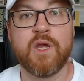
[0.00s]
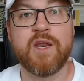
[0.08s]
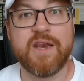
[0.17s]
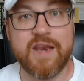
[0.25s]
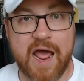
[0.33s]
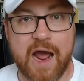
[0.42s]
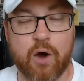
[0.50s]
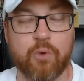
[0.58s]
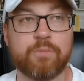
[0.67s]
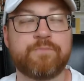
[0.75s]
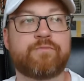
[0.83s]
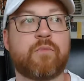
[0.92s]
Now,
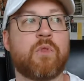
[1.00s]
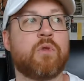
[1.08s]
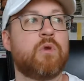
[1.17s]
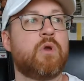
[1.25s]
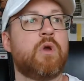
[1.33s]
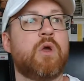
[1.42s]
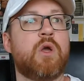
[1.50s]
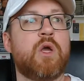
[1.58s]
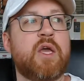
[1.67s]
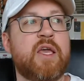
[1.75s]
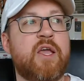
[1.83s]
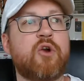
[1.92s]

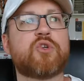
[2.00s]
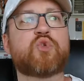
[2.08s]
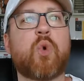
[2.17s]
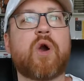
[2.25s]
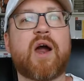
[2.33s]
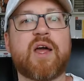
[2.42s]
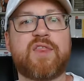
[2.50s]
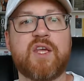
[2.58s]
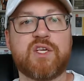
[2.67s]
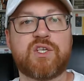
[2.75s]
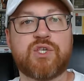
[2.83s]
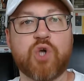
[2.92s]
here's where I think
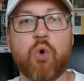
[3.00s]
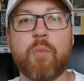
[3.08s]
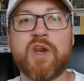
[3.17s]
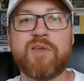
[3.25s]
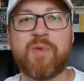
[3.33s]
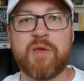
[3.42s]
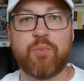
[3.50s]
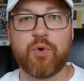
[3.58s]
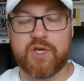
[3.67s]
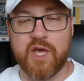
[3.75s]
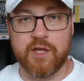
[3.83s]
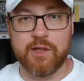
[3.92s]
so many people
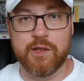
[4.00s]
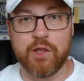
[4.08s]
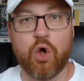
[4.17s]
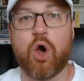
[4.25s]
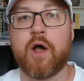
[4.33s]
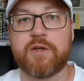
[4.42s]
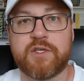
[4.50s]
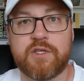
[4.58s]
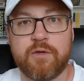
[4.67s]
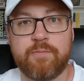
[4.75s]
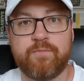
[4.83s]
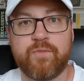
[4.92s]
get lost.
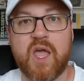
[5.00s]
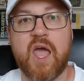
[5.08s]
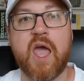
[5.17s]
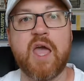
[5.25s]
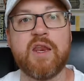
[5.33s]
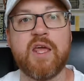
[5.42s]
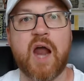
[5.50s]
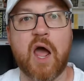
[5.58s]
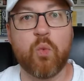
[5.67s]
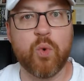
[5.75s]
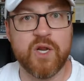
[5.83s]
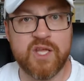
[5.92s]
And I
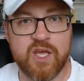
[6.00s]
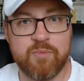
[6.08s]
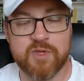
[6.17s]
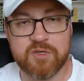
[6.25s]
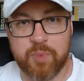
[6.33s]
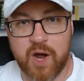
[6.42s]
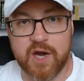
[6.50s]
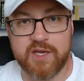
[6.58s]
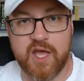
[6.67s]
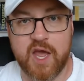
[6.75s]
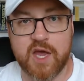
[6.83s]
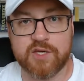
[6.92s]
want to keep this
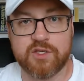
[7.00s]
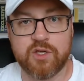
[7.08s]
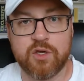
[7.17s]
podcast